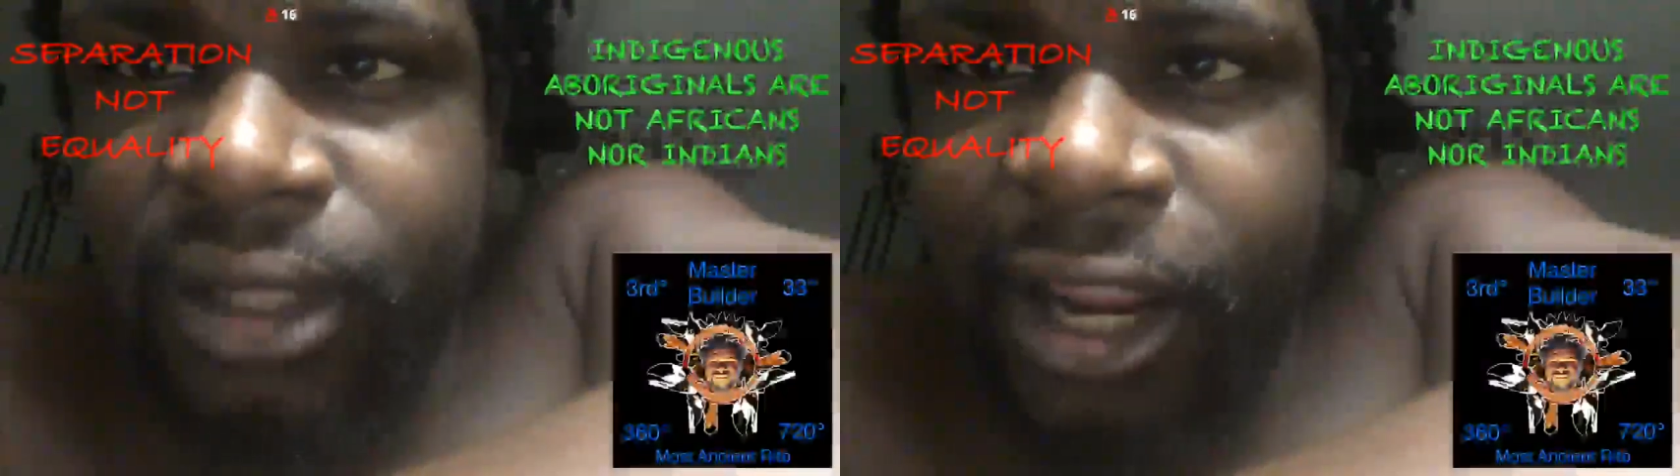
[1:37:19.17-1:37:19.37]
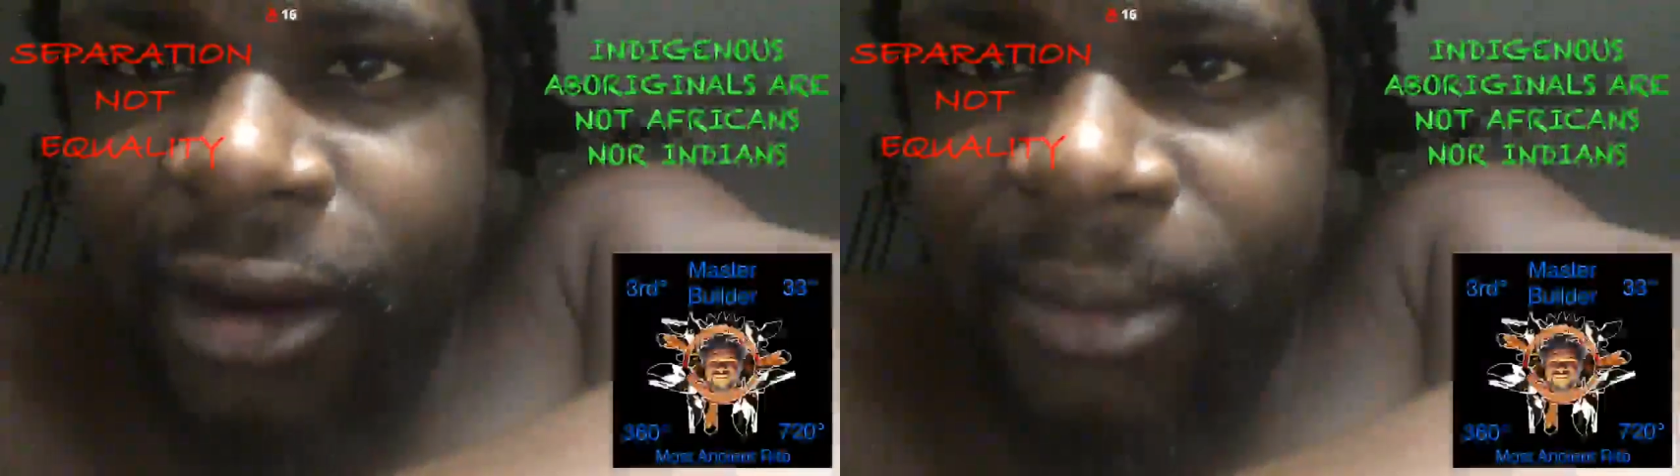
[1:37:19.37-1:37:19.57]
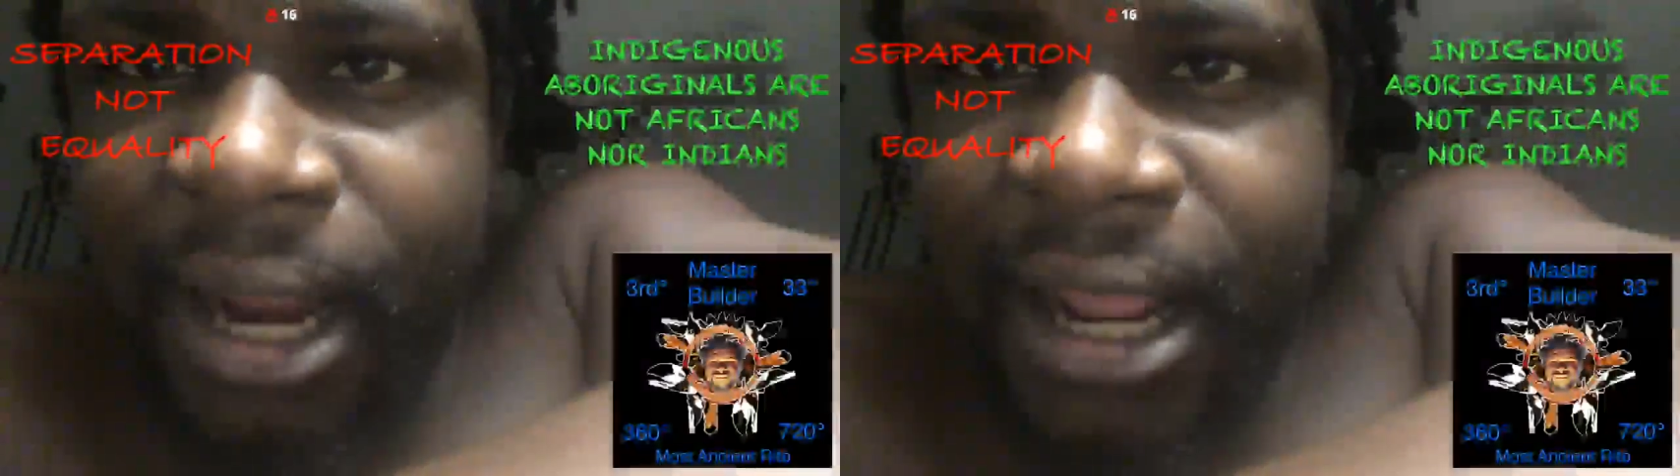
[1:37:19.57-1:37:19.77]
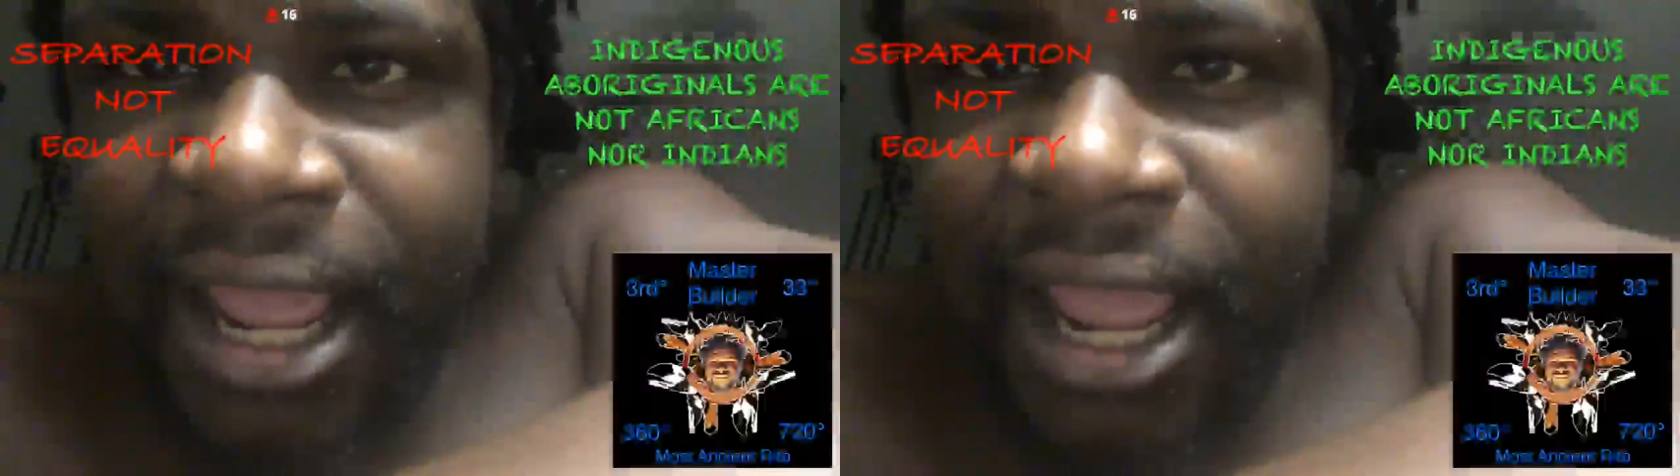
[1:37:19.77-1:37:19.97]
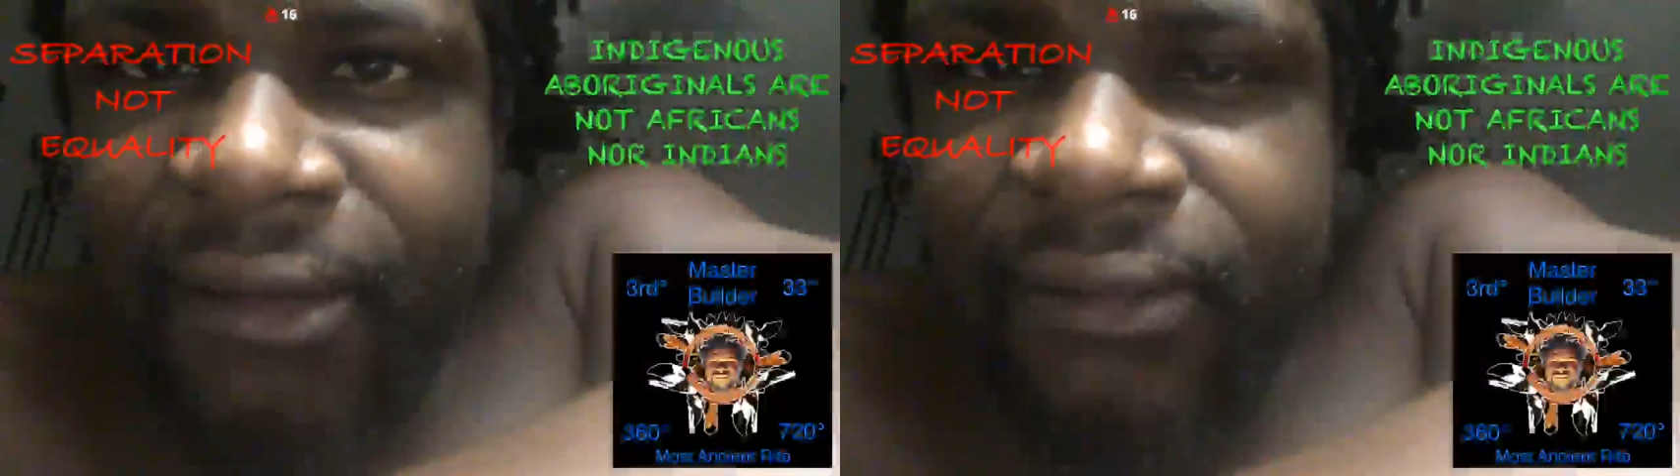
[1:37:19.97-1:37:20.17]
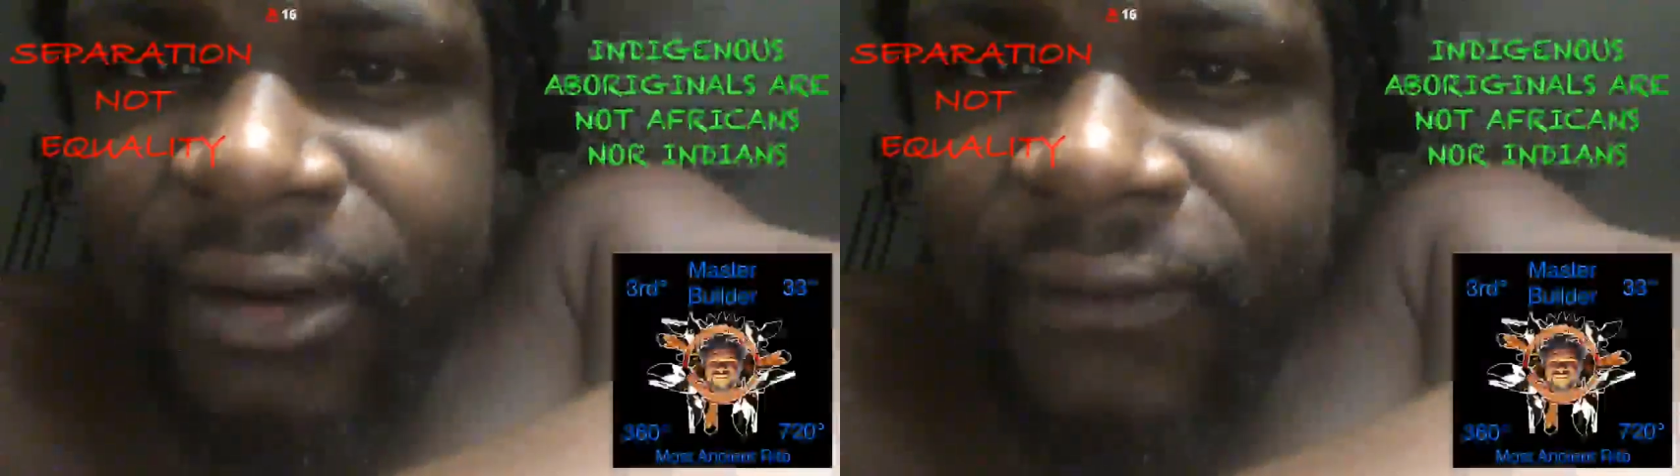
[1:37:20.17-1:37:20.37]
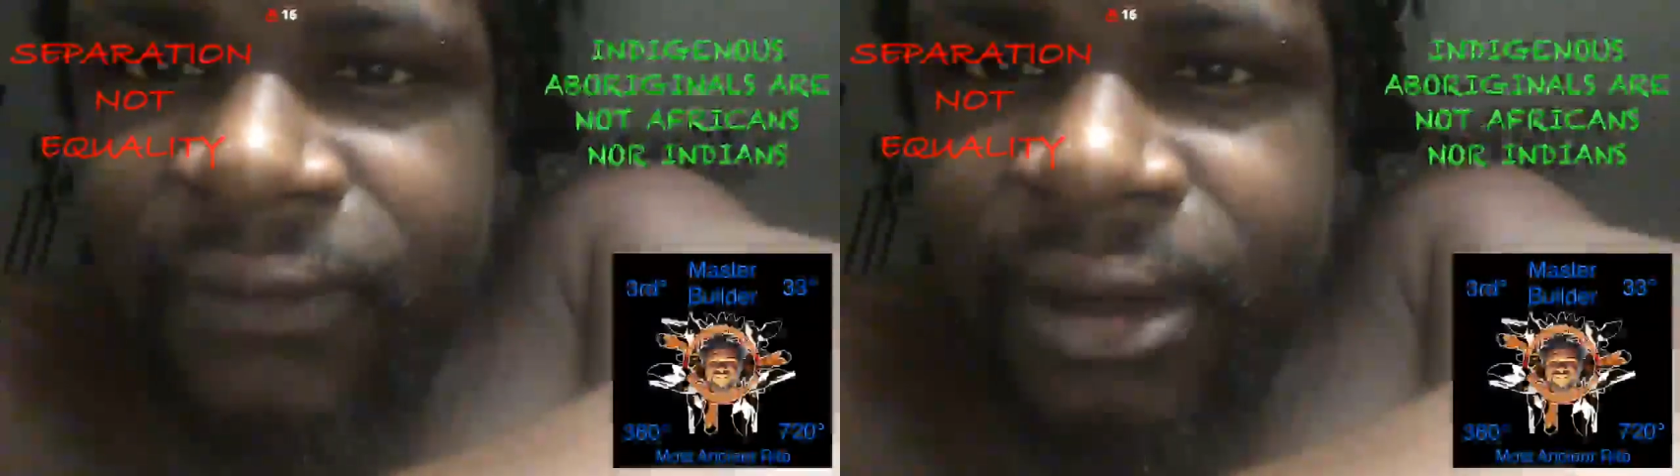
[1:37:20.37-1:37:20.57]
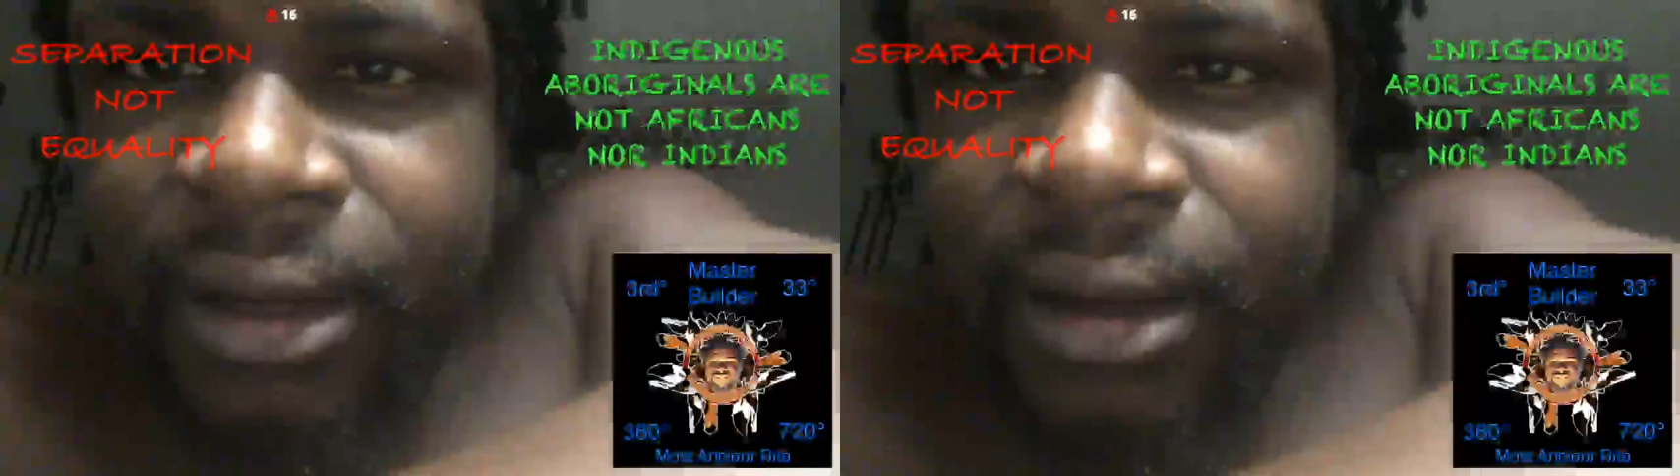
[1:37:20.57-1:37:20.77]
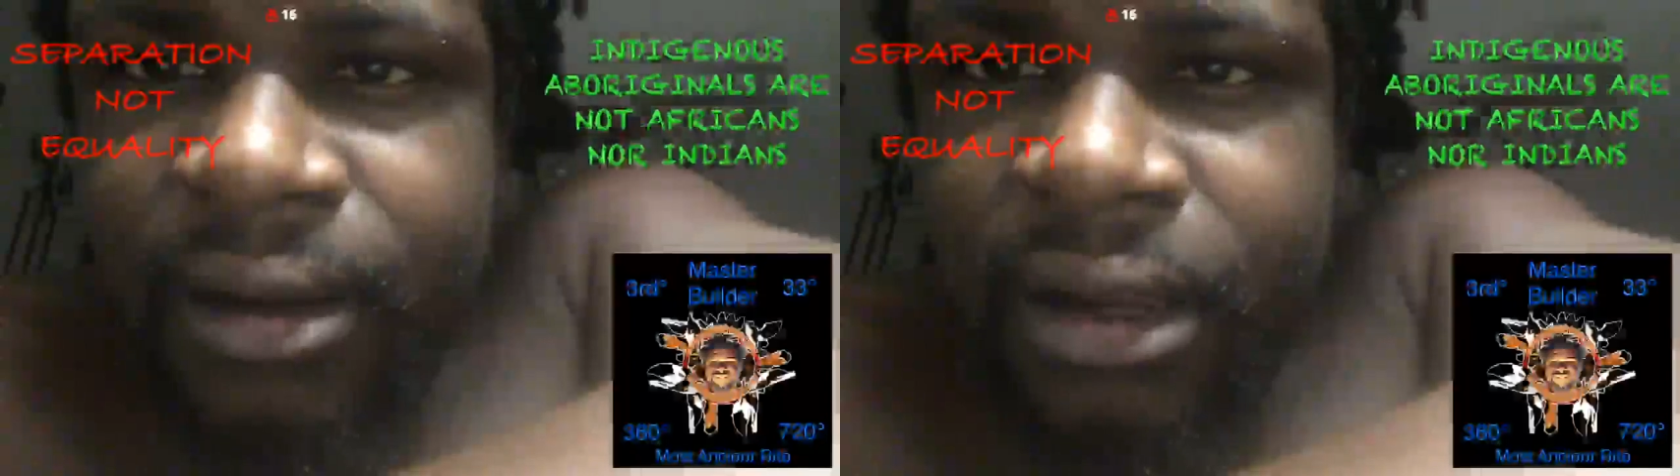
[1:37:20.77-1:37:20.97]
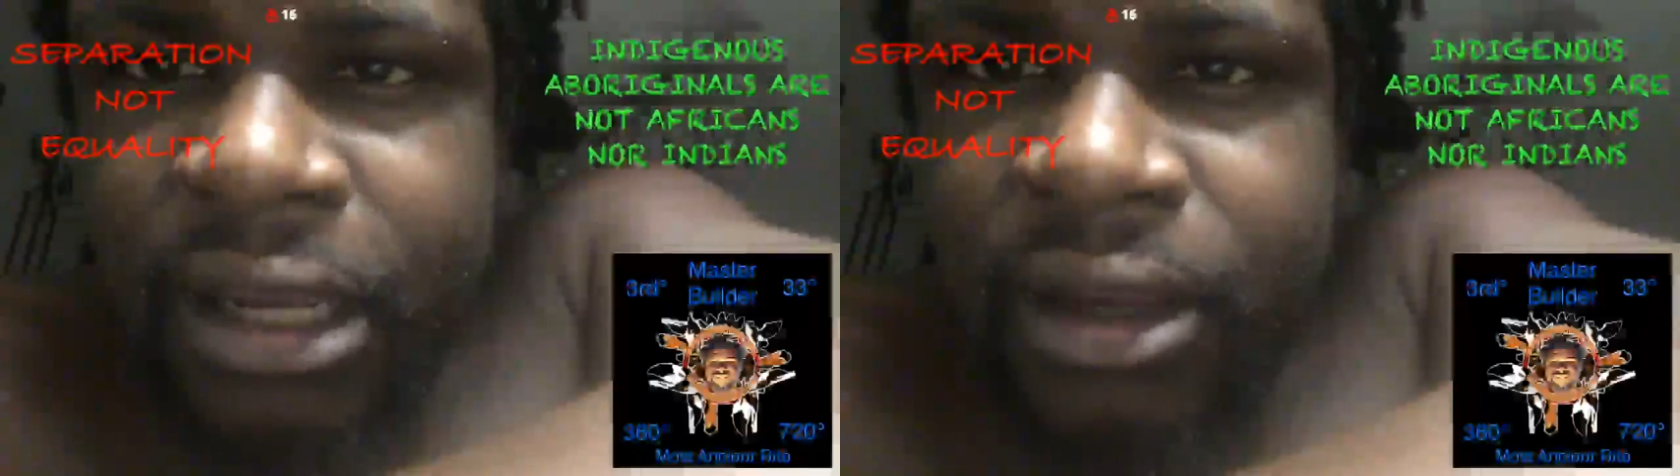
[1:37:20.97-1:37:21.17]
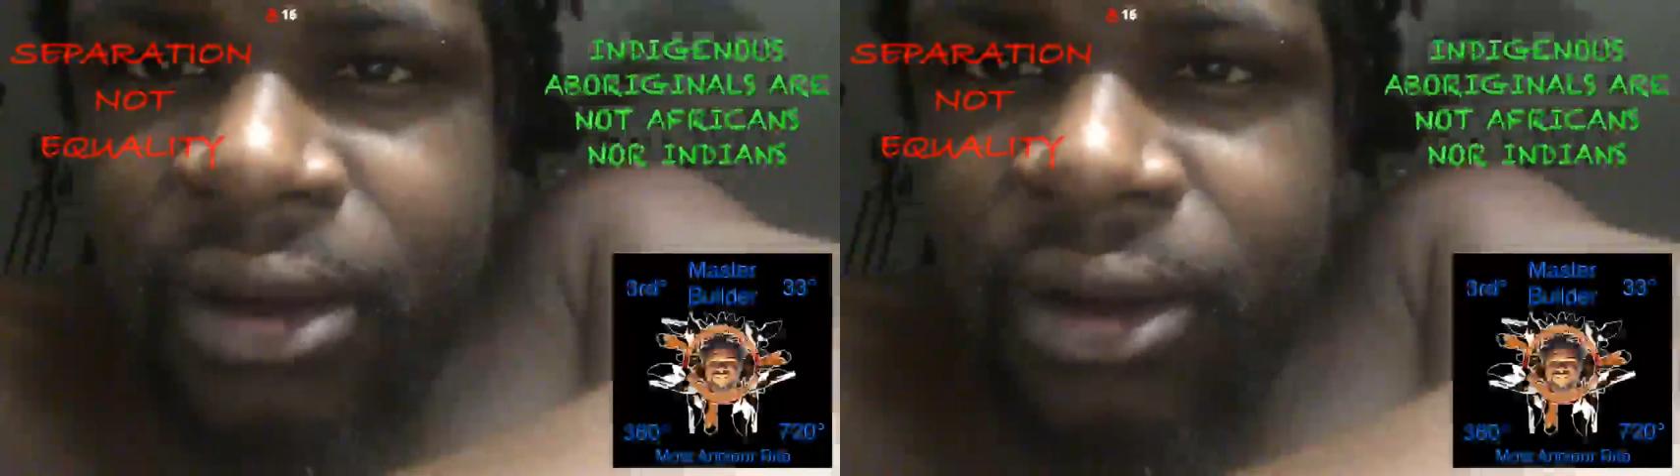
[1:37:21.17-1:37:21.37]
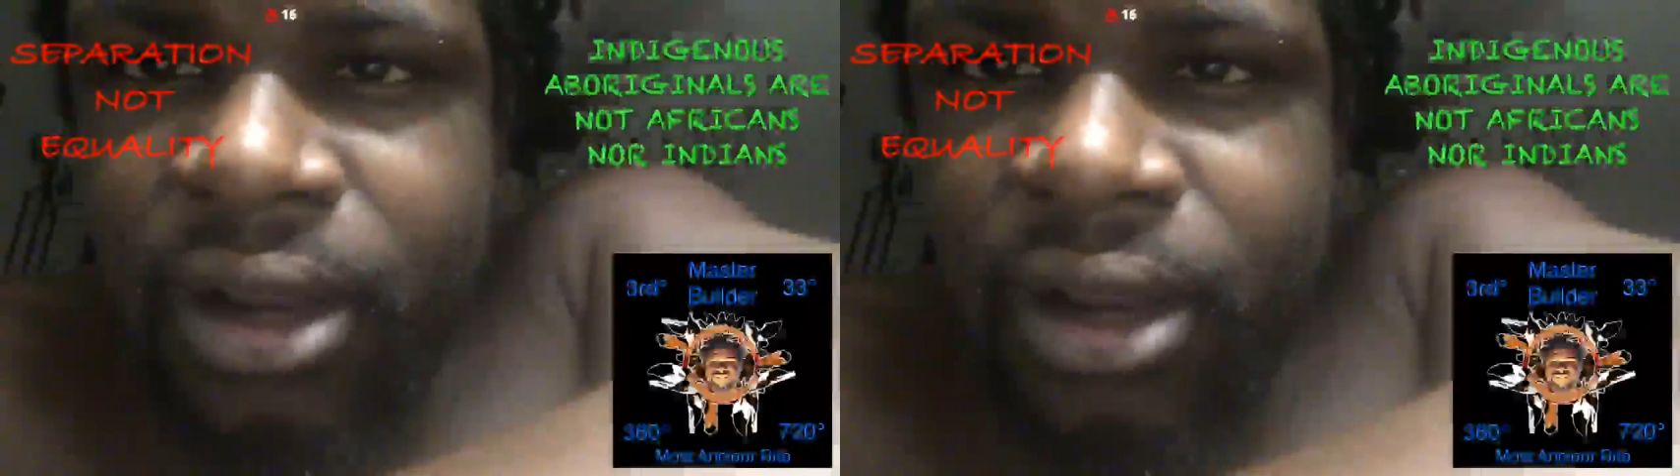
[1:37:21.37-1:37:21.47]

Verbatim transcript: Everybody have different uh